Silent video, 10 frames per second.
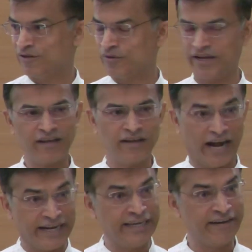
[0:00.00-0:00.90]
Okay,
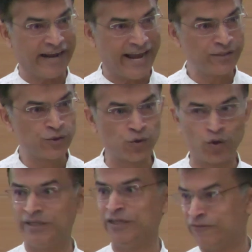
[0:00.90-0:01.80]
and he ran so
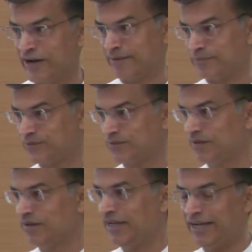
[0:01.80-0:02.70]
many fabs
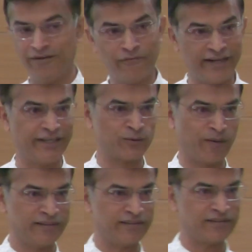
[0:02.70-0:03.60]
in various
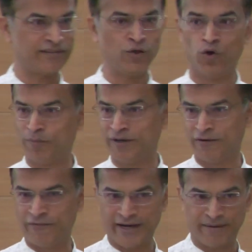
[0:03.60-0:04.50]
places. He opened
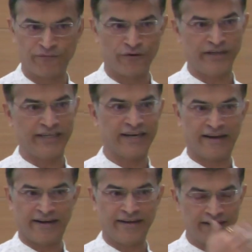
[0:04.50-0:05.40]
a fab for
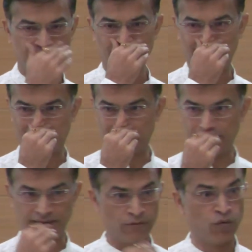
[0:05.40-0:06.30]
TI
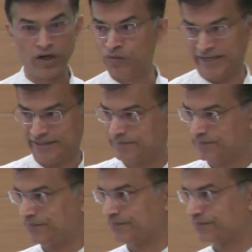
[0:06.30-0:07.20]
worldwide.
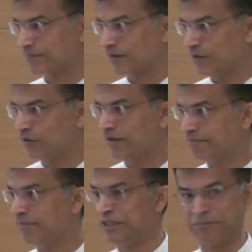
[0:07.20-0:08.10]
Okay,
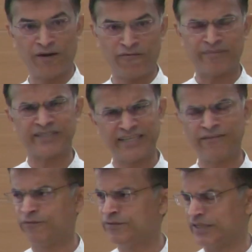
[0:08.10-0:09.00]
multiple fabs. I
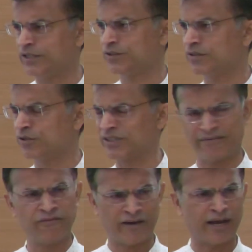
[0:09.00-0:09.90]
think 6 or
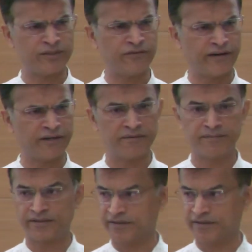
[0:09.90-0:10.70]
7 fabs, if I remember